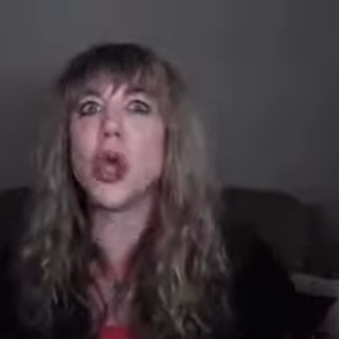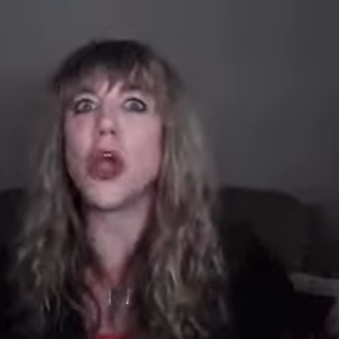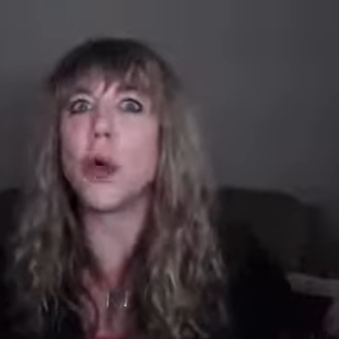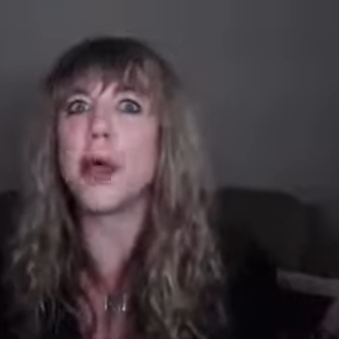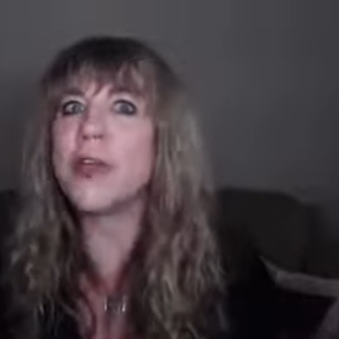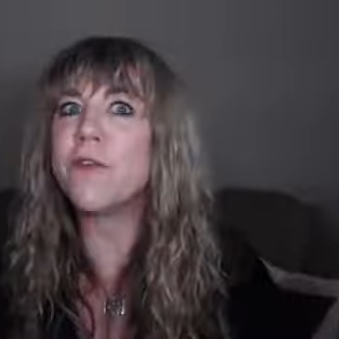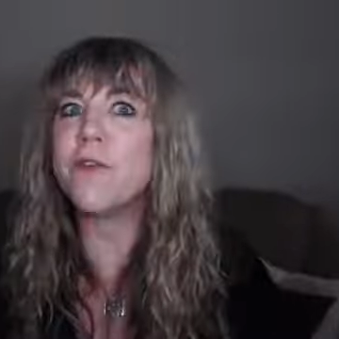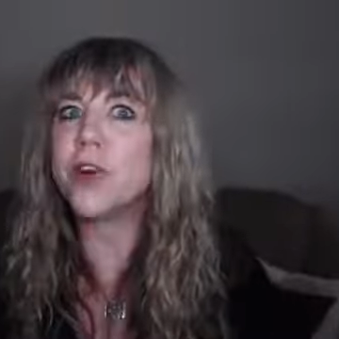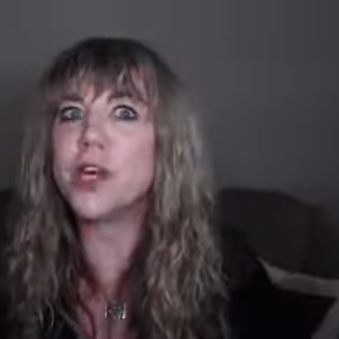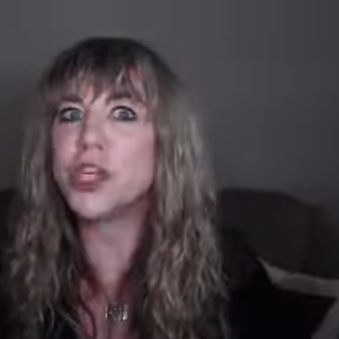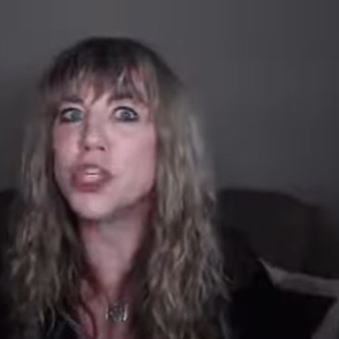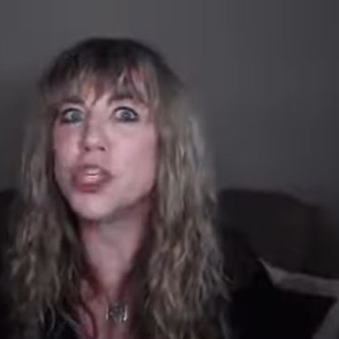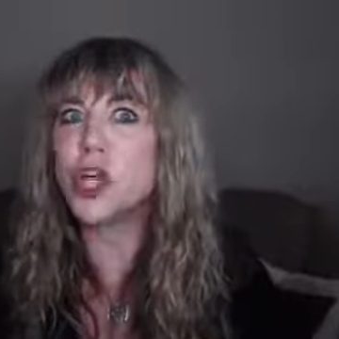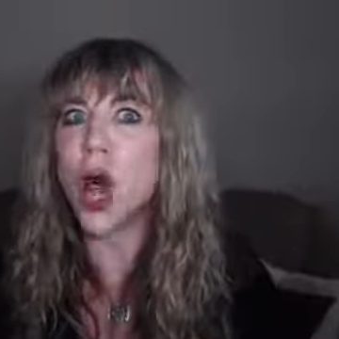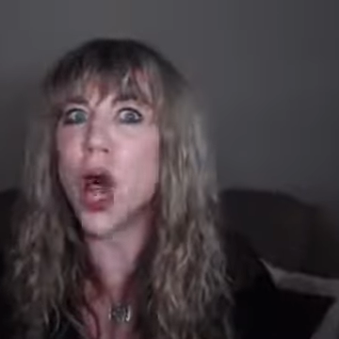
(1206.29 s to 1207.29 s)
going for
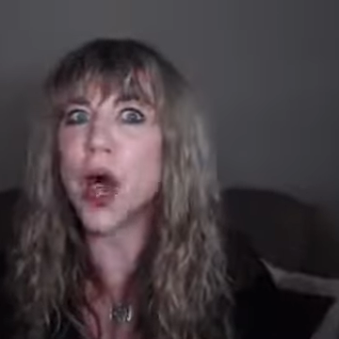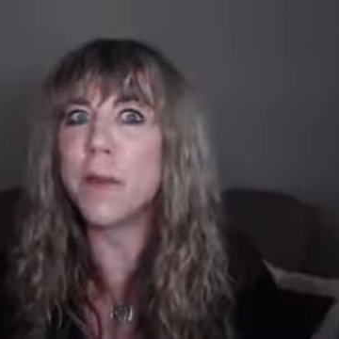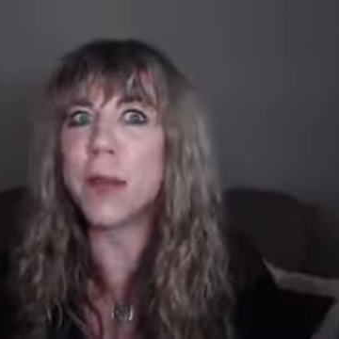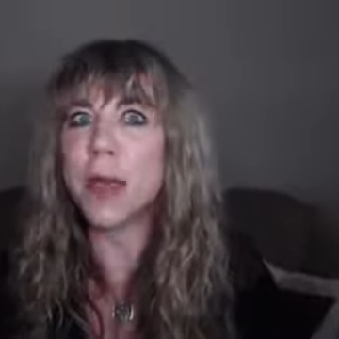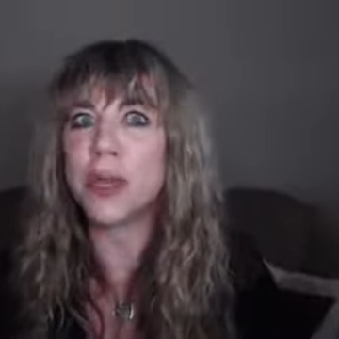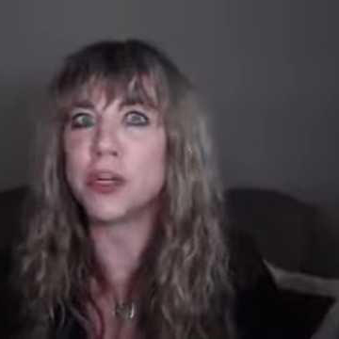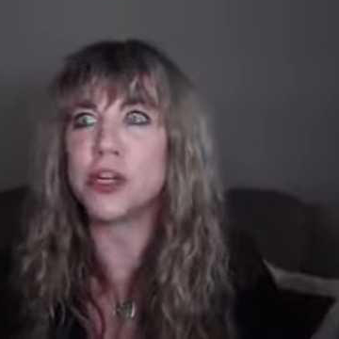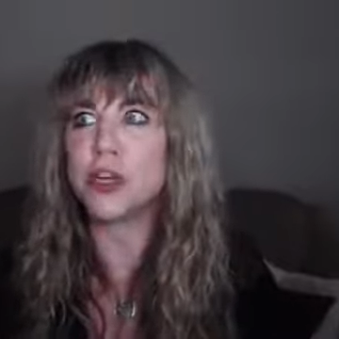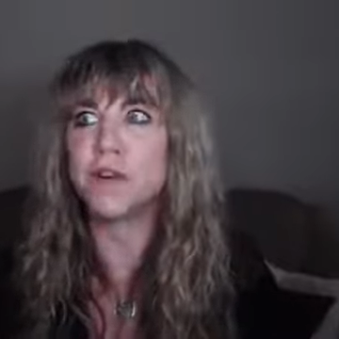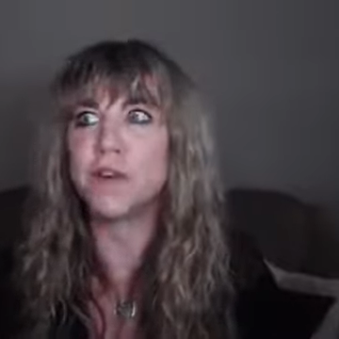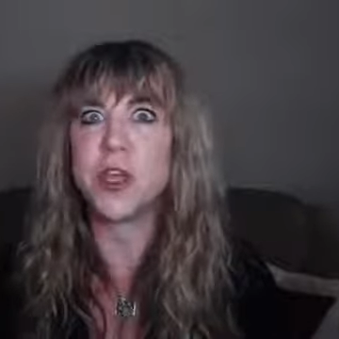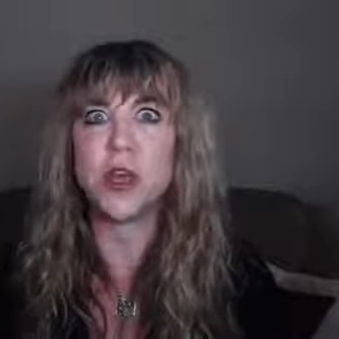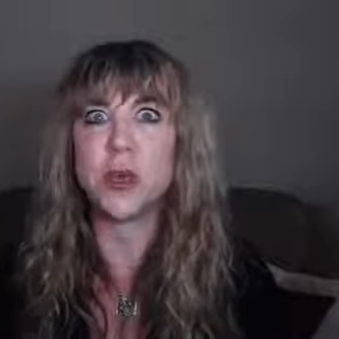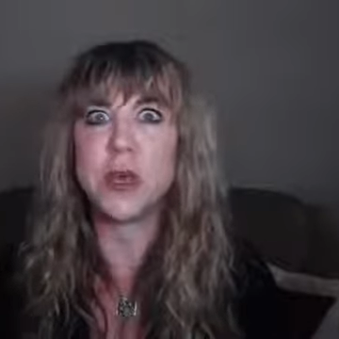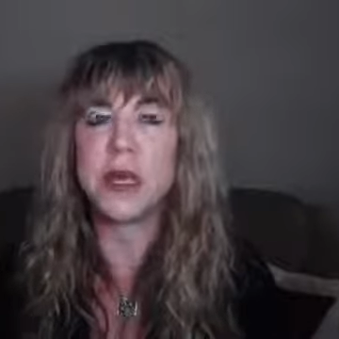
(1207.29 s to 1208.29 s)
a job
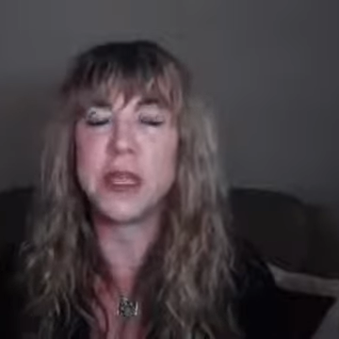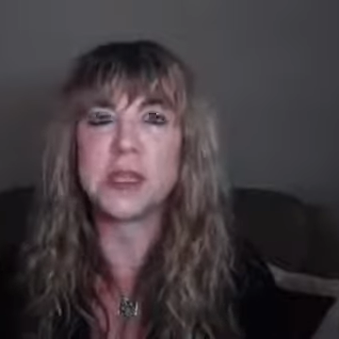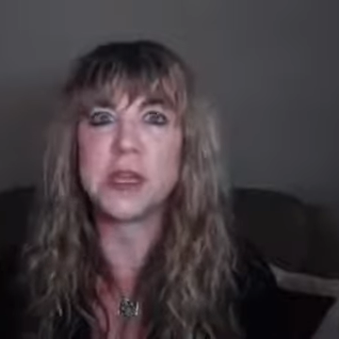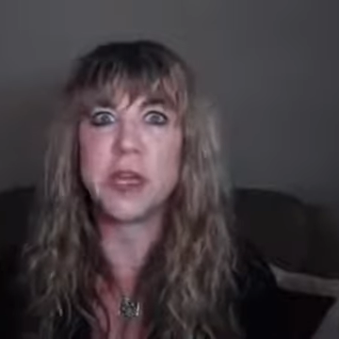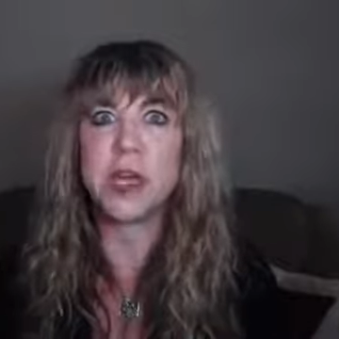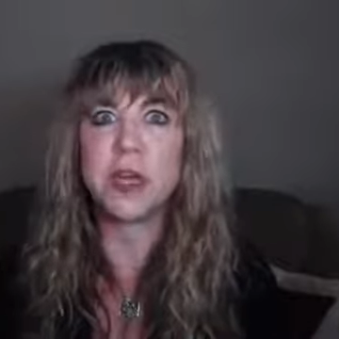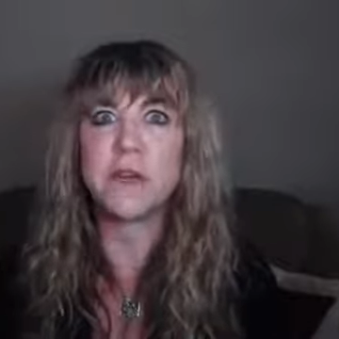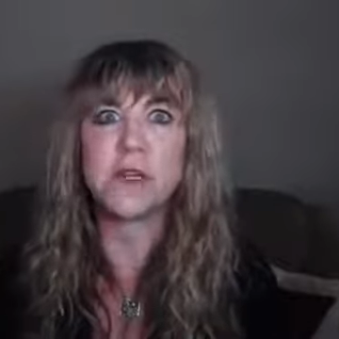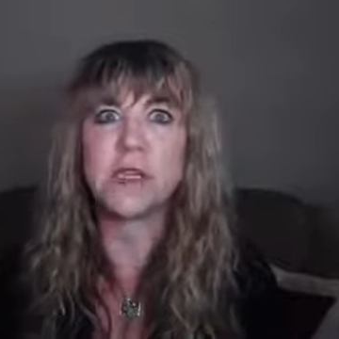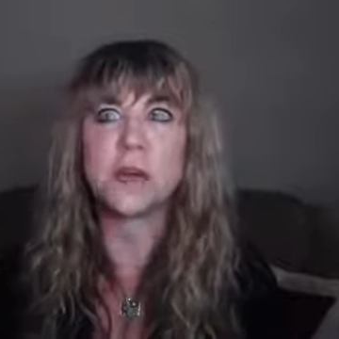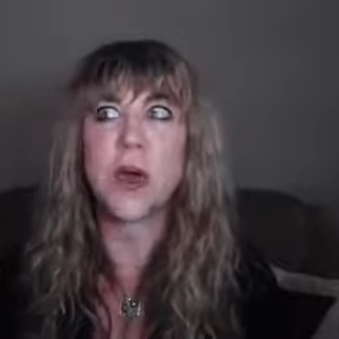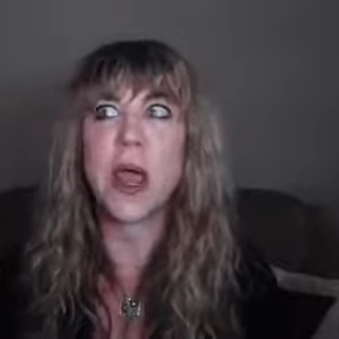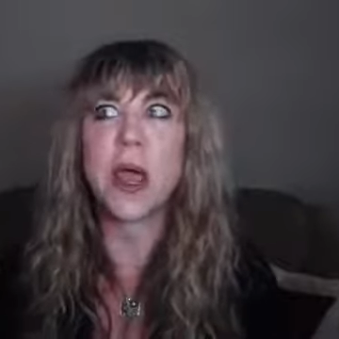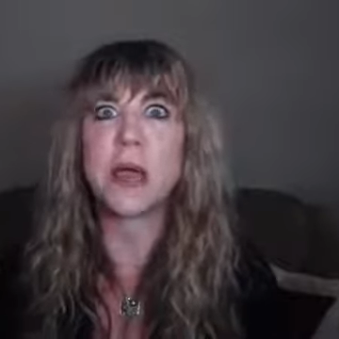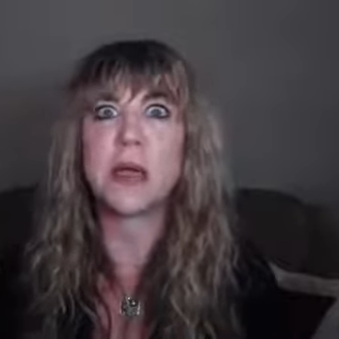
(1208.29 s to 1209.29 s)
interview and he's a nervous
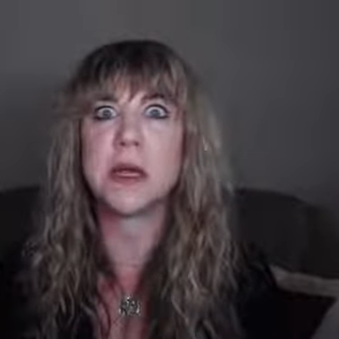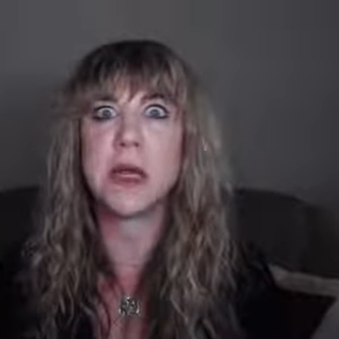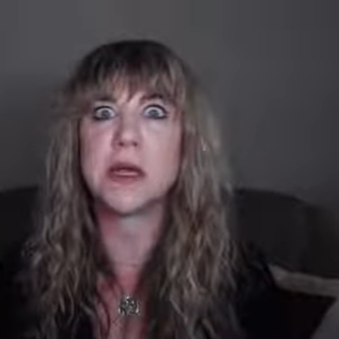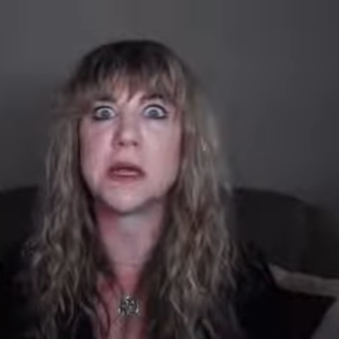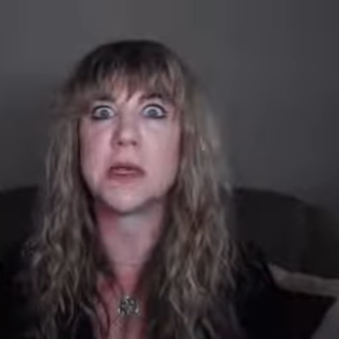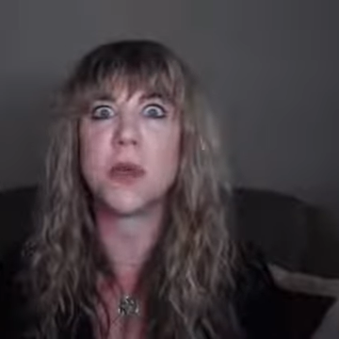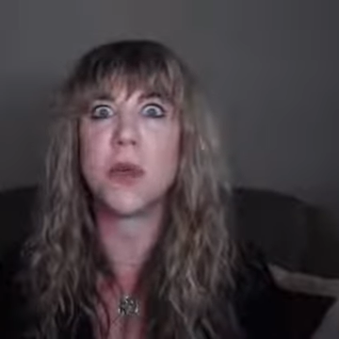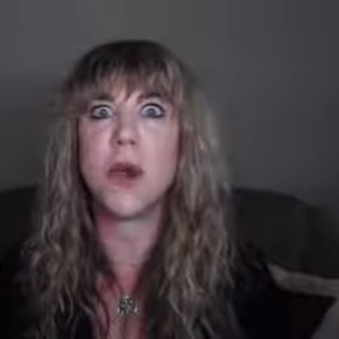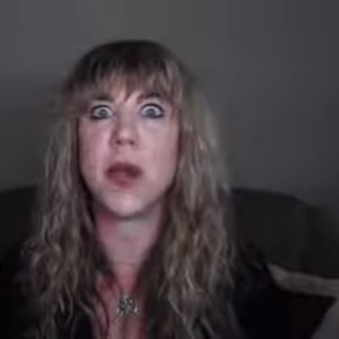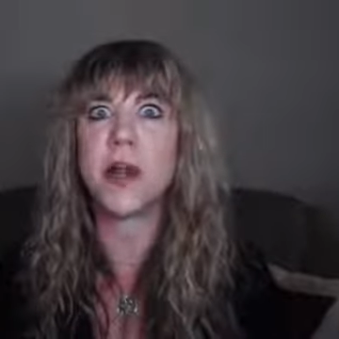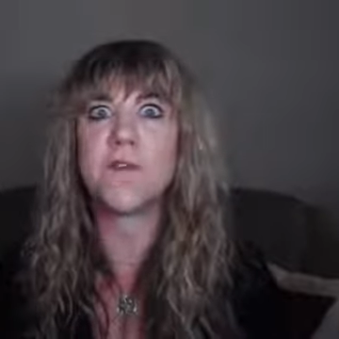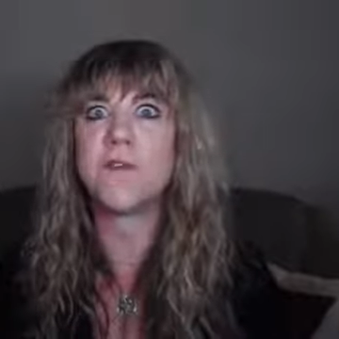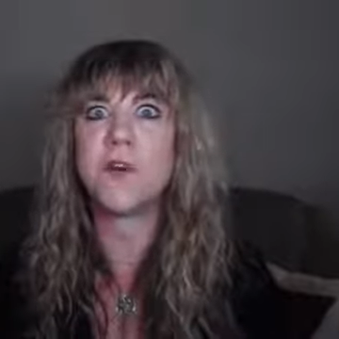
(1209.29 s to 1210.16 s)
wreck and doesn't want to